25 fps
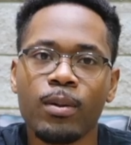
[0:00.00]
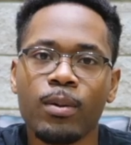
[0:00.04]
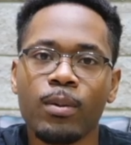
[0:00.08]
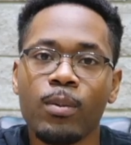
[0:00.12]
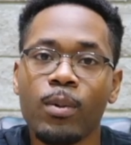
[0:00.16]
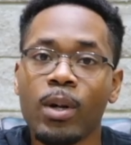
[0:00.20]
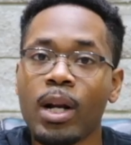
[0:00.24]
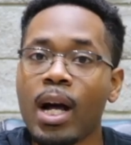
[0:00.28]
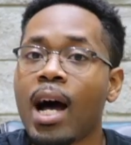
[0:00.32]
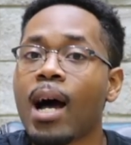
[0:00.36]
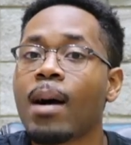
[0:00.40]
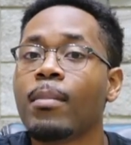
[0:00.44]

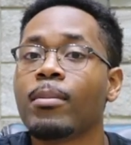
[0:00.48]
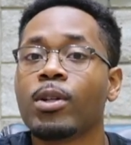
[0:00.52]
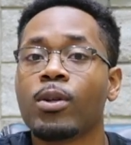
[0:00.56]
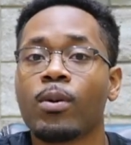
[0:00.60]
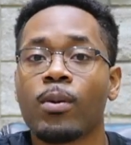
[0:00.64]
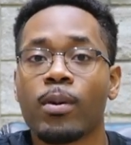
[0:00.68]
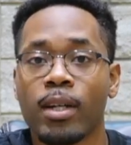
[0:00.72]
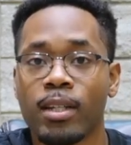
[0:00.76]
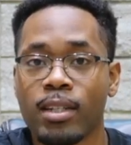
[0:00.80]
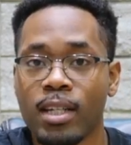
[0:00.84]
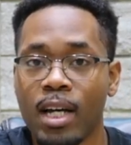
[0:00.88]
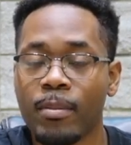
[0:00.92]
what I'm
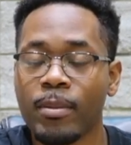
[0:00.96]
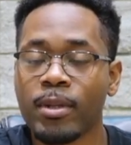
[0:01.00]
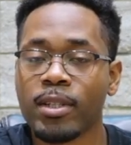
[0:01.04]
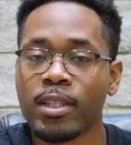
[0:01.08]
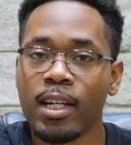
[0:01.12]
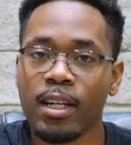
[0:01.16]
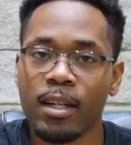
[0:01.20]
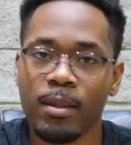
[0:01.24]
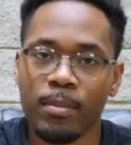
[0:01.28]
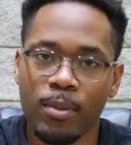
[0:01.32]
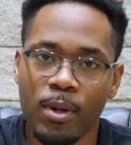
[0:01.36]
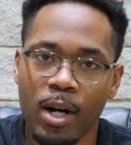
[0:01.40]
doing is I'll be
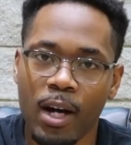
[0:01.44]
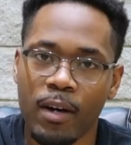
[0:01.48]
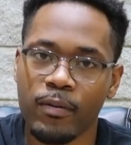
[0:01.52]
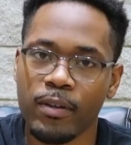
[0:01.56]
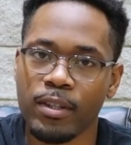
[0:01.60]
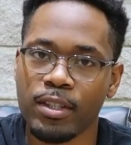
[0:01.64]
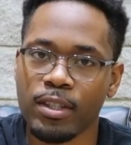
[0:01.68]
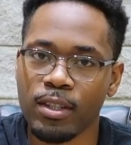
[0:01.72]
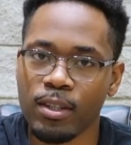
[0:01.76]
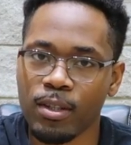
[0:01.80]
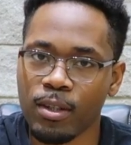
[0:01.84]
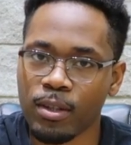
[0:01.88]
taking
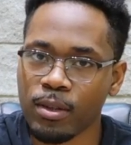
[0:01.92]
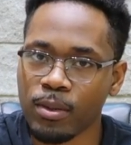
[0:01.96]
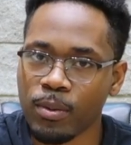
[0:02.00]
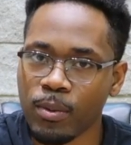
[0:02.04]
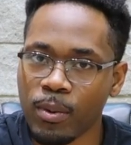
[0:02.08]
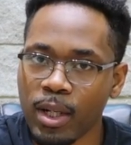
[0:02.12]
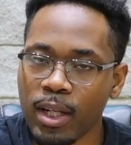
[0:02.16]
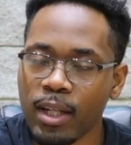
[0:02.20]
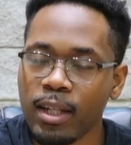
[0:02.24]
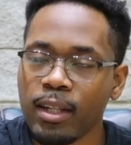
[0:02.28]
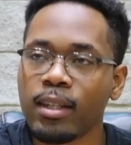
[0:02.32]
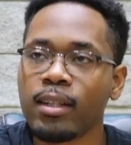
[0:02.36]
profits along the
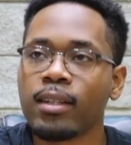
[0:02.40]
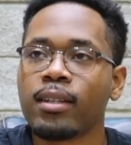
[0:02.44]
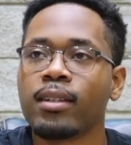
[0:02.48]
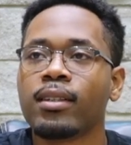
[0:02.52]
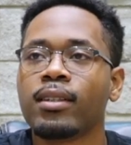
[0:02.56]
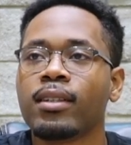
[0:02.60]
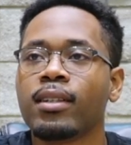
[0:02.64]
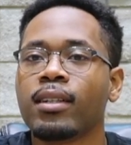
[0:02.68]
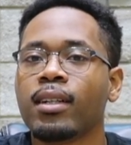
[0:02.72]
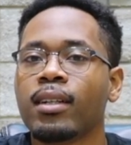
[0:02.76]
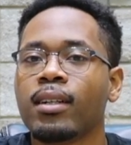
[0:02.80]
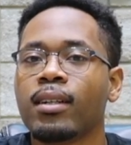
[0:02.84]
way.
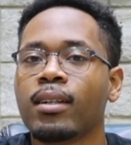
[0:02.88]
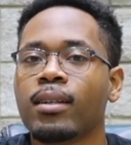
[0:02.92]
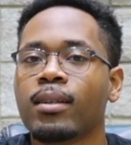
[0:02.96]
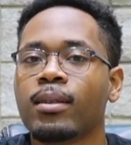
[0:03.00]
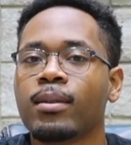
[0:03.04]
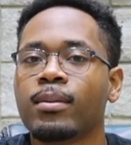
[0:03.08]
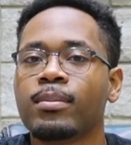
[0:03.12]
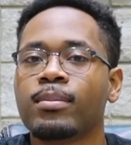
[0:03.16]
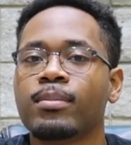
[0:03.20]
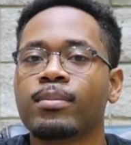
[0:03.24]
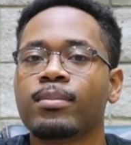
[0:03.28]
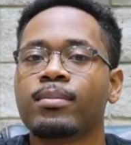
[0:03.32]

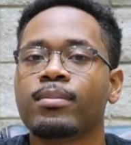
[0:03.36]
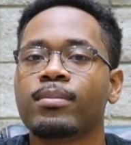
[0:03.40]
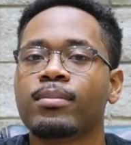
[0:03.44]
Um,